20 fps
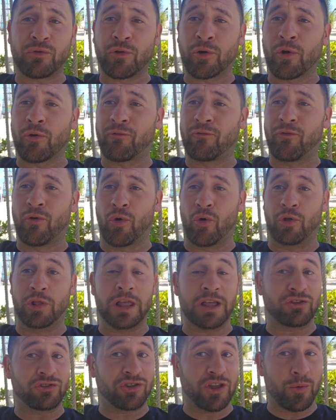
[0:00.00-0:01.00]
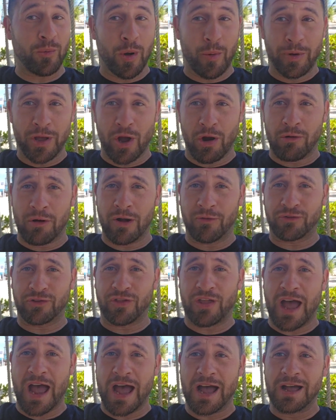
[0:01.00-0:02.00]
3 or 4. Let's see where we are after
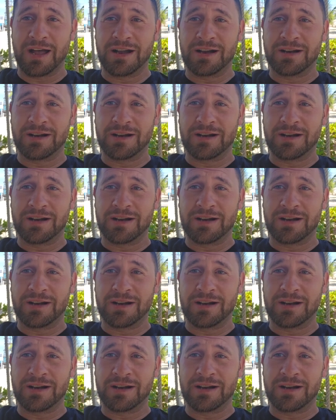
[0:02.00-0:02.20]
that.